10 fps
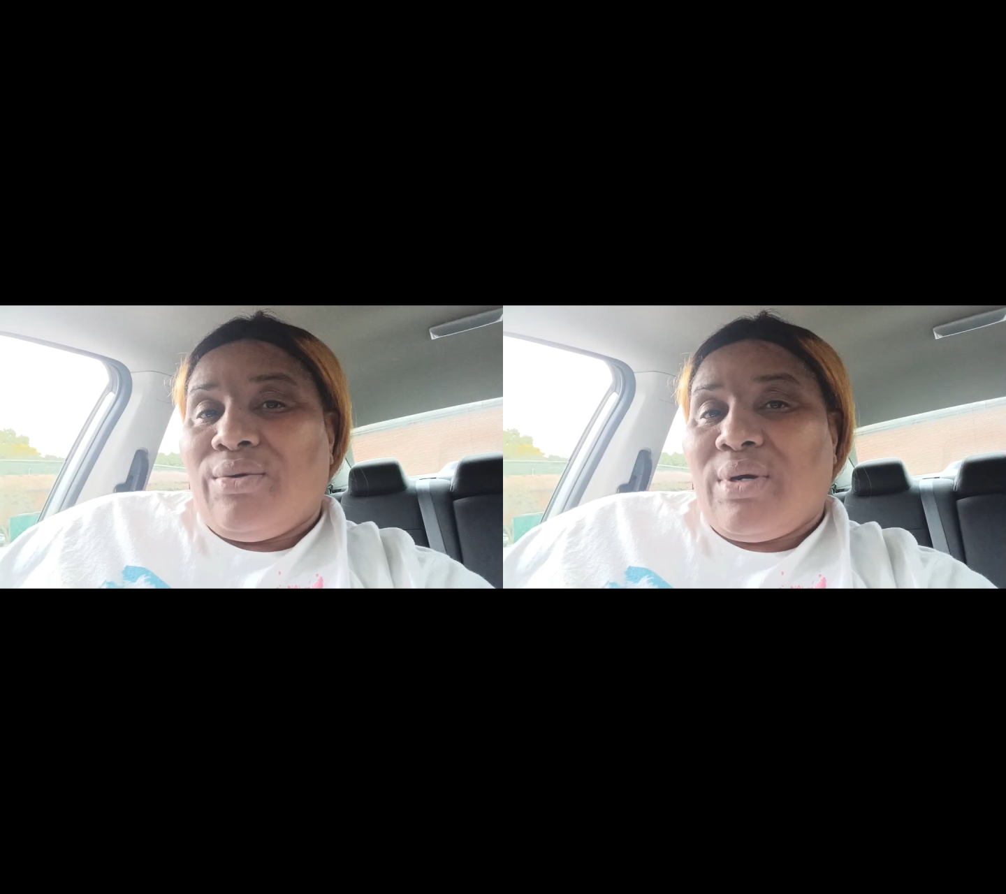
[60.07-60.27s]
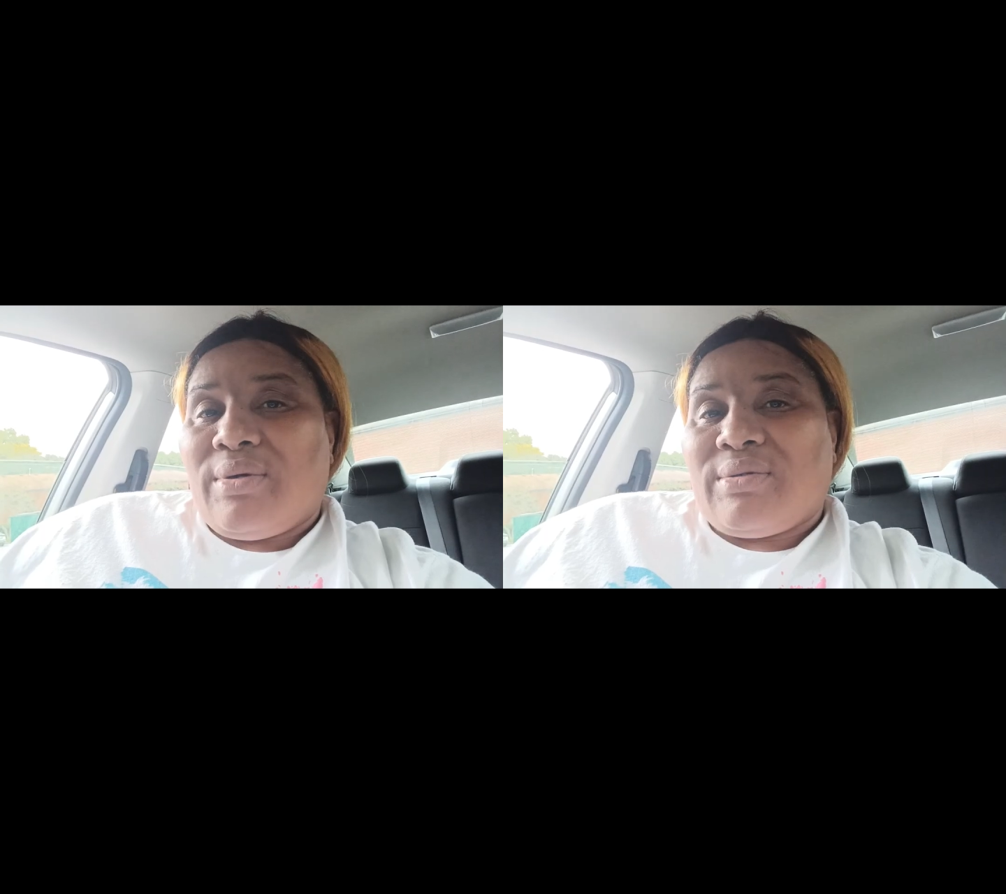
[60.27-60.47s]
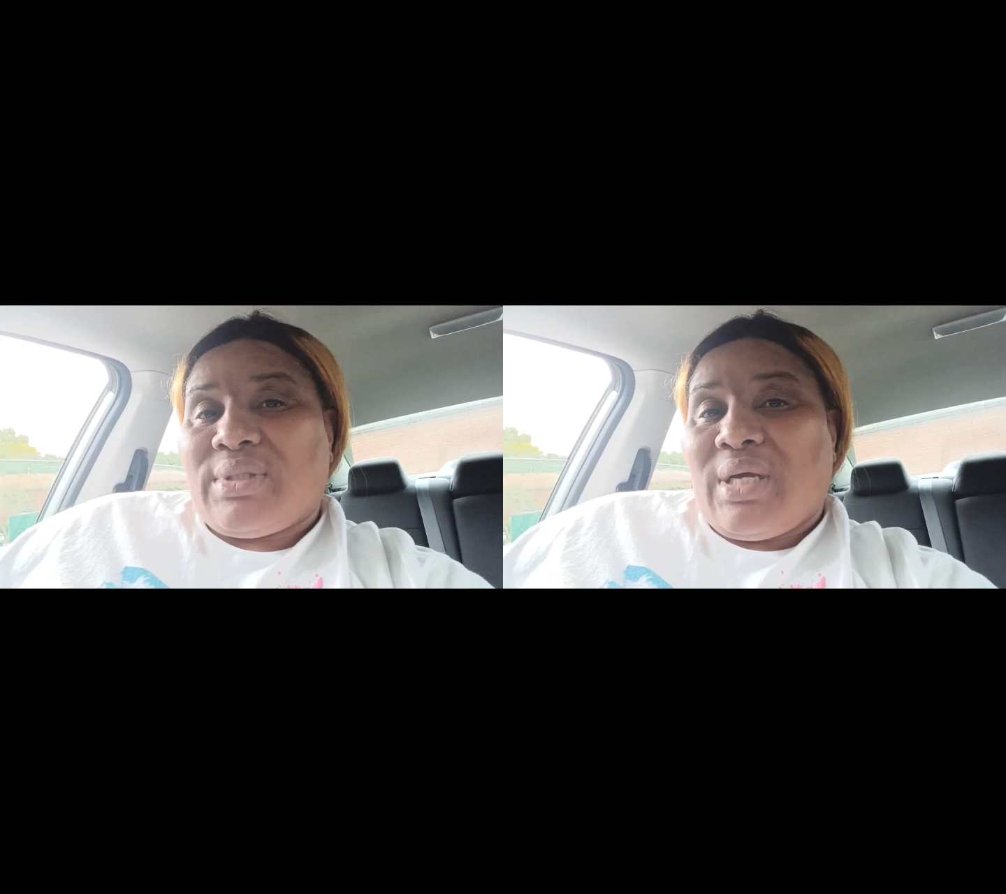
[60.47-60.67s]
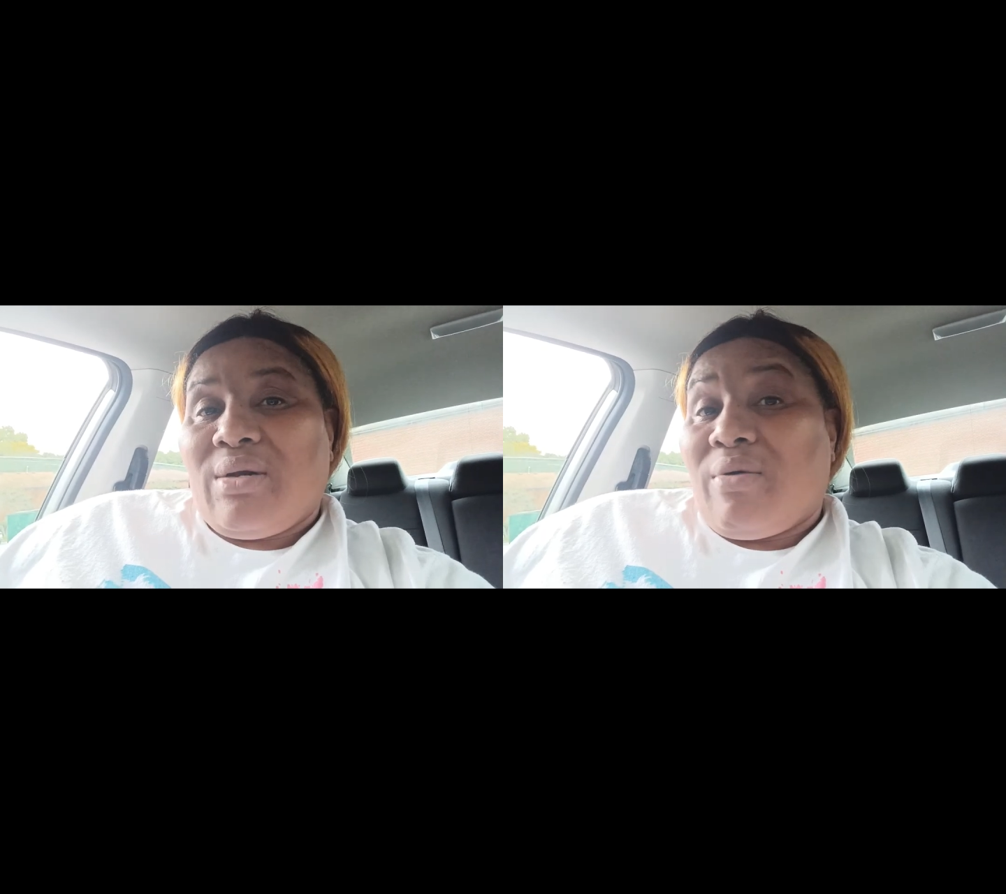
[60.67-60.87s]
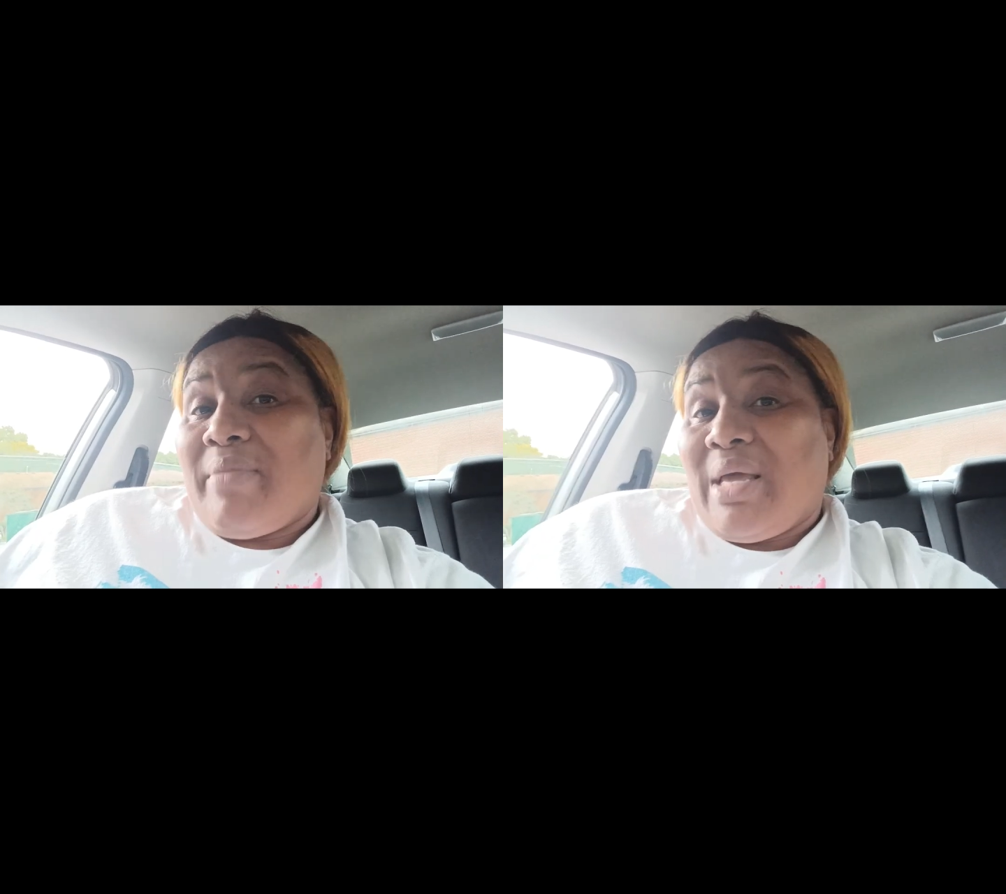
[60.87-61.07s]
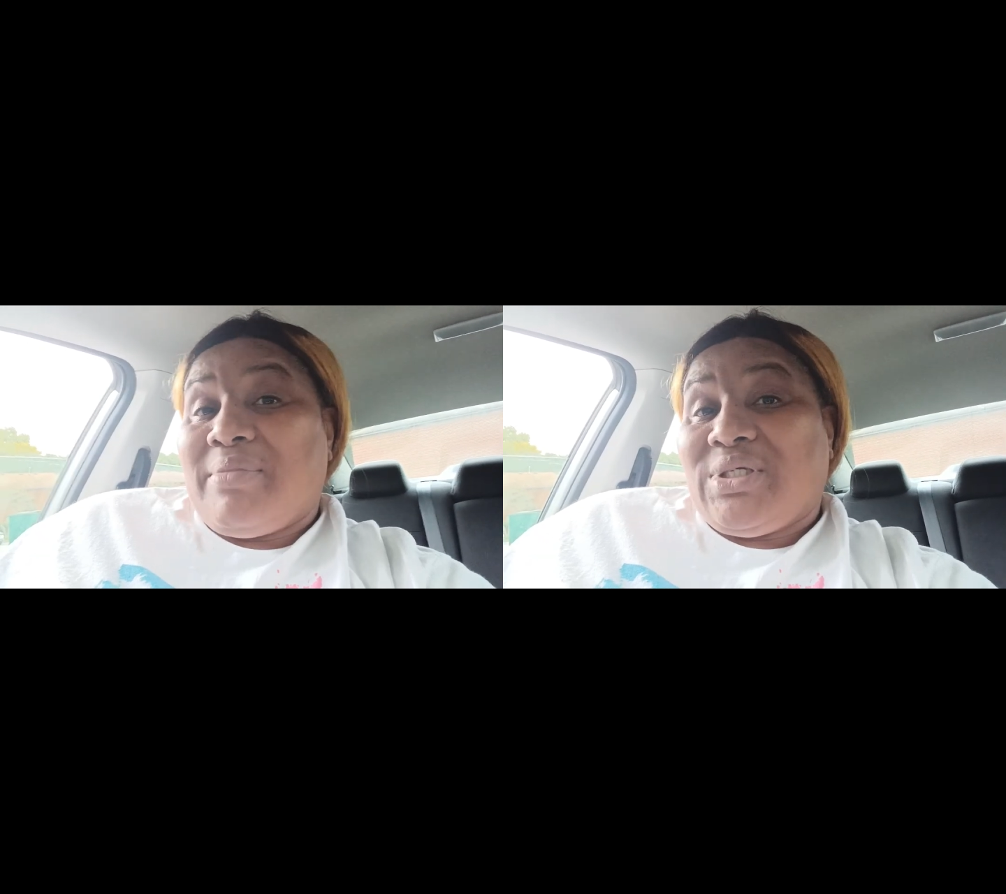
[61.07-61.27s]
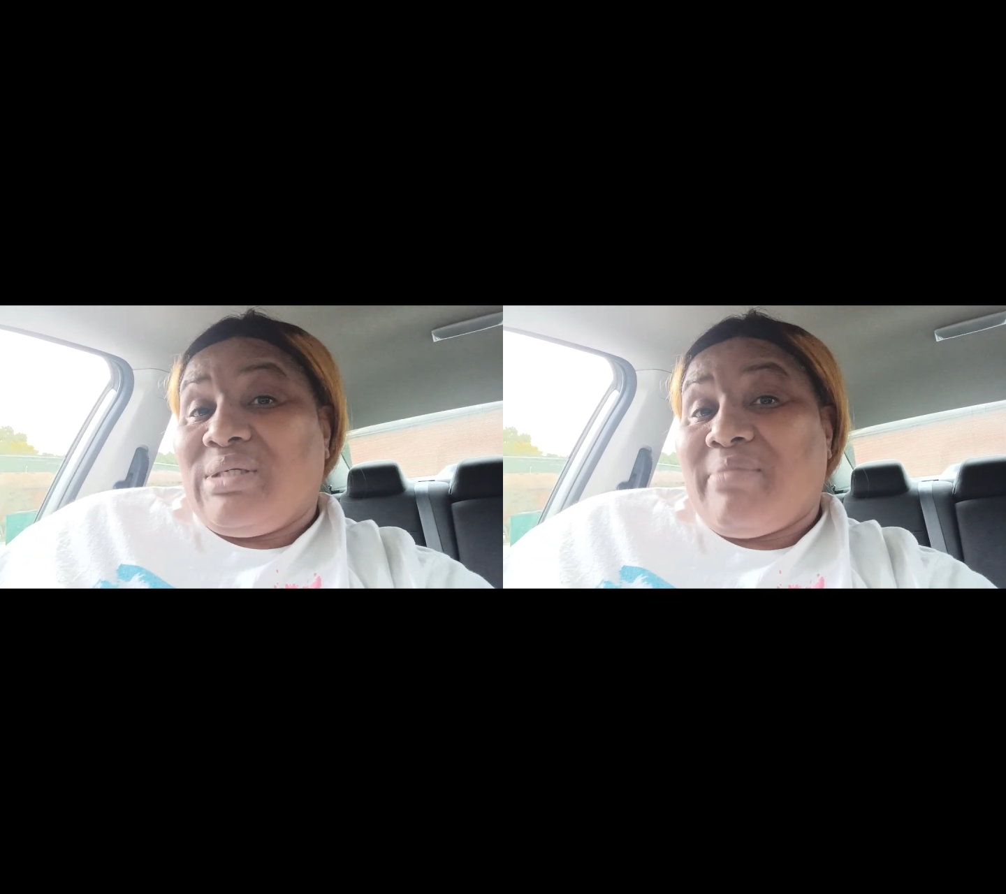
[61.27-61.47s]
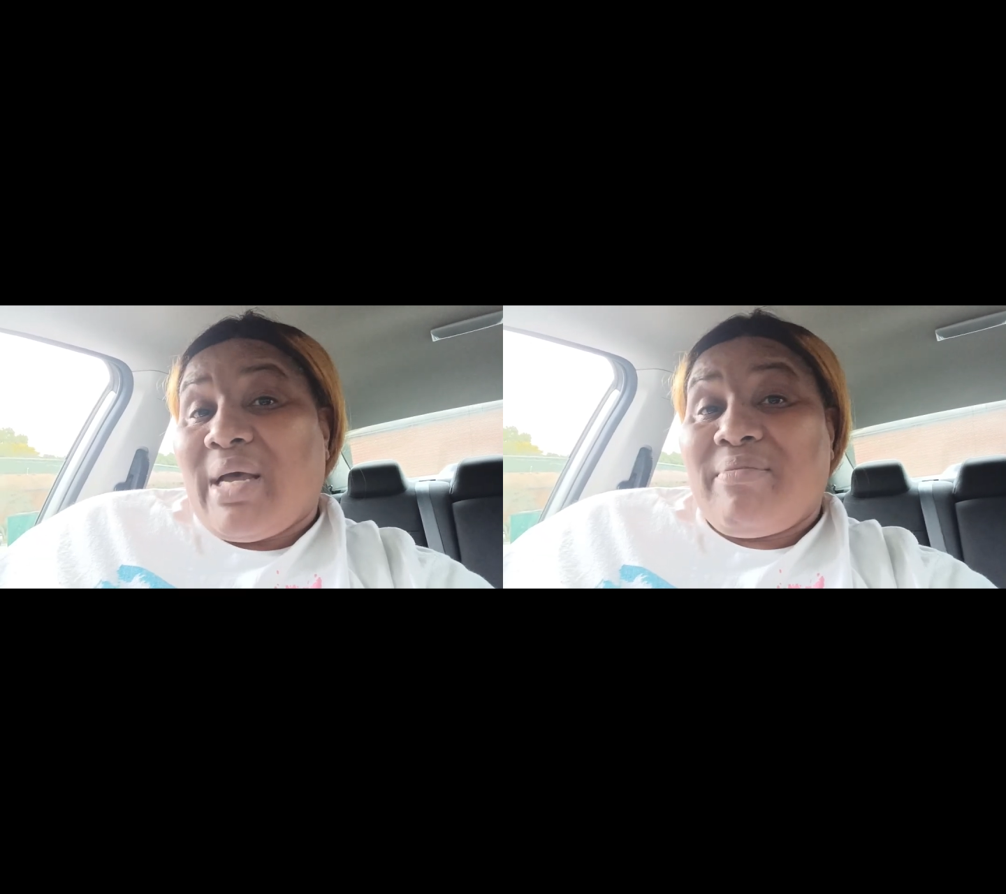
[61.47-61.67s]
know what i'm saying or maybe
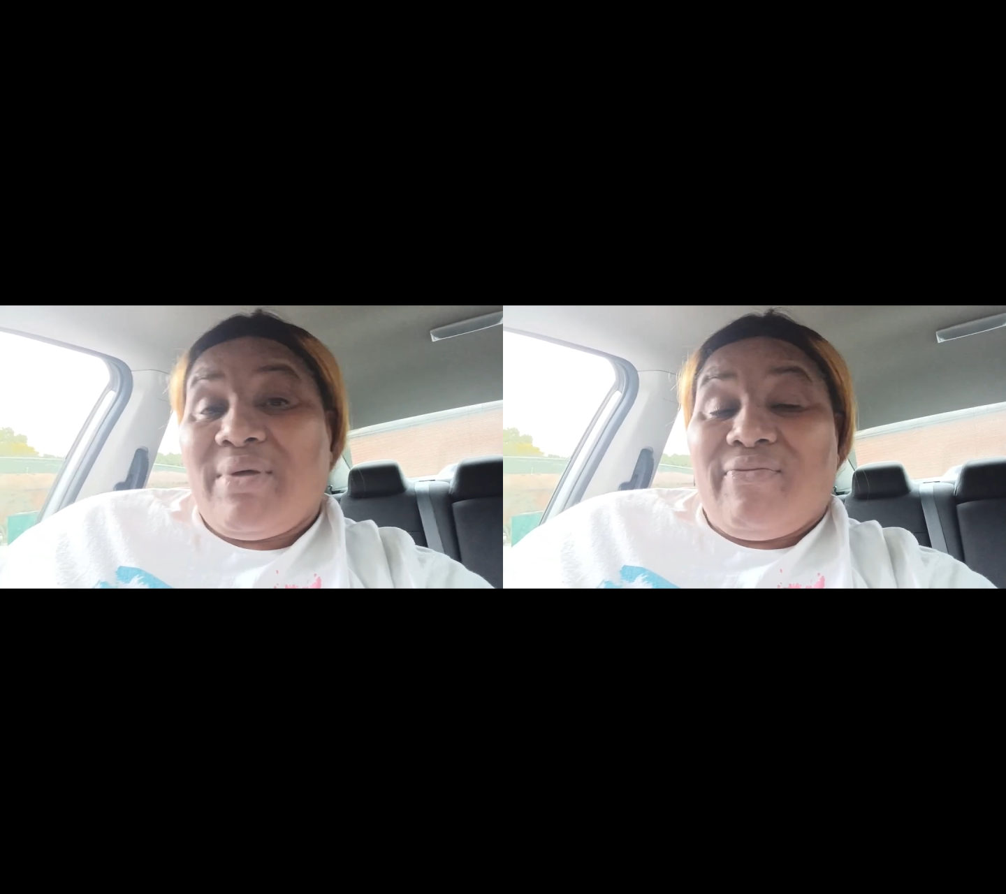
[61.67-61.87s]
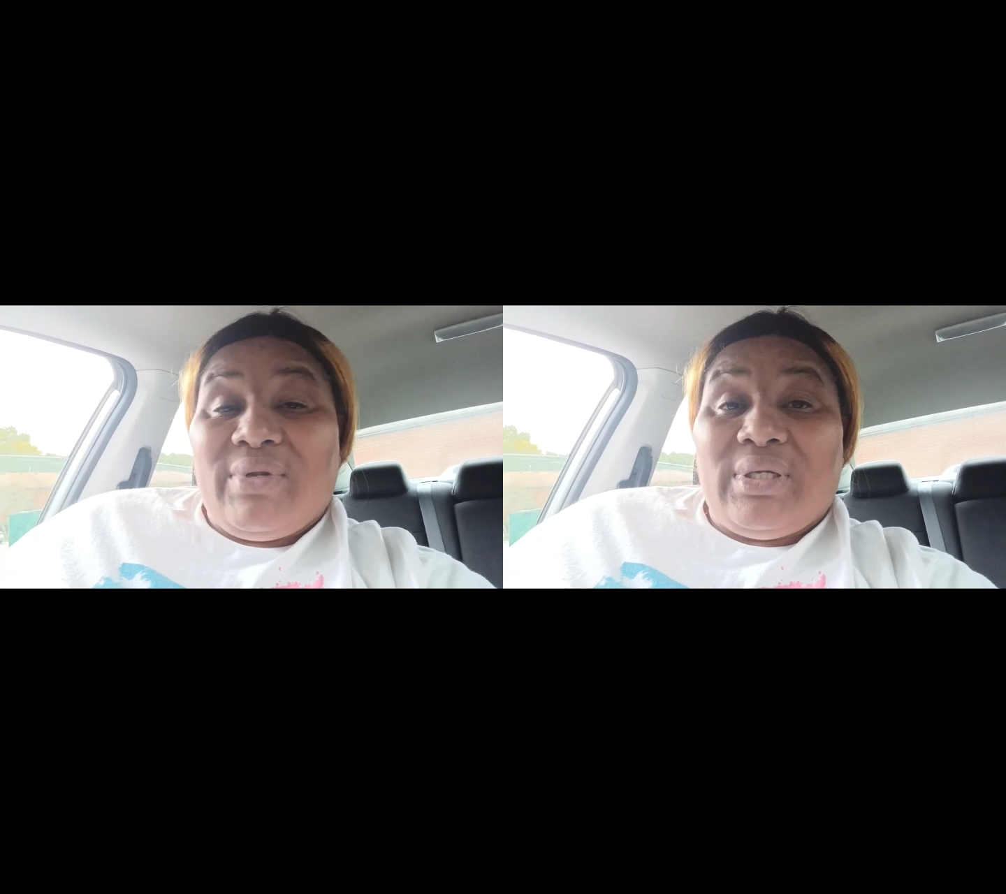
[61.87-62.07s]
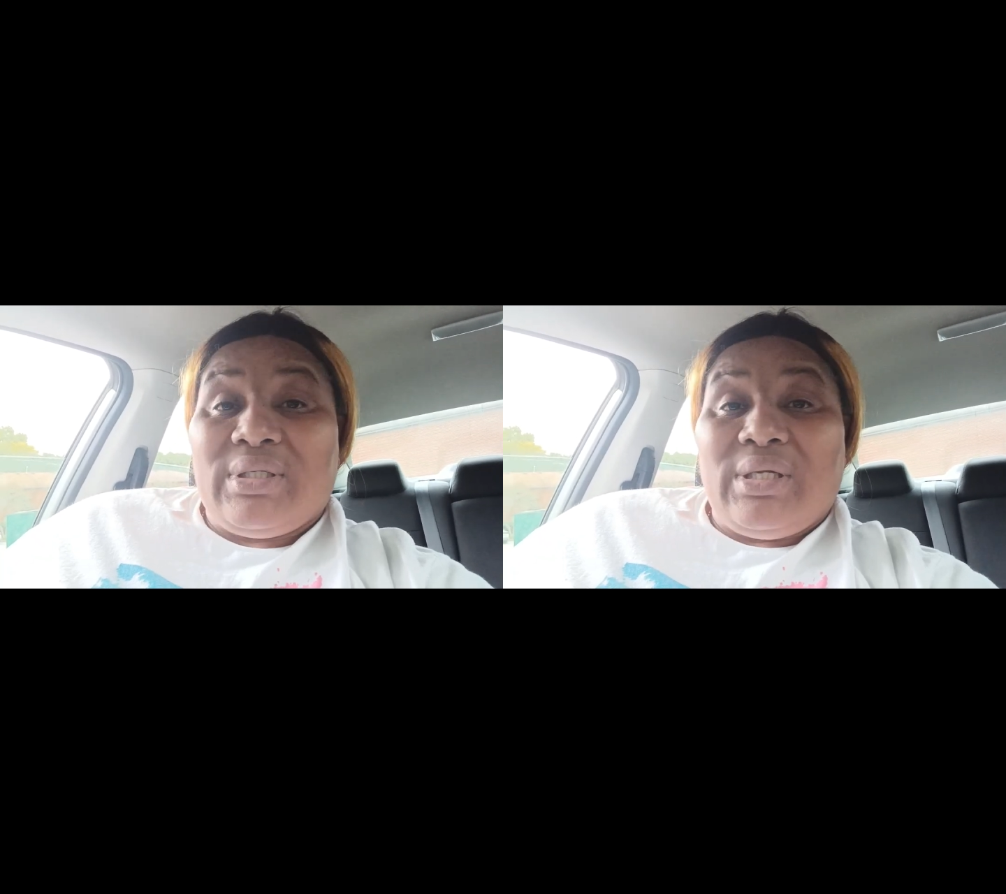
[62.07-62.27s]
she might be feeling a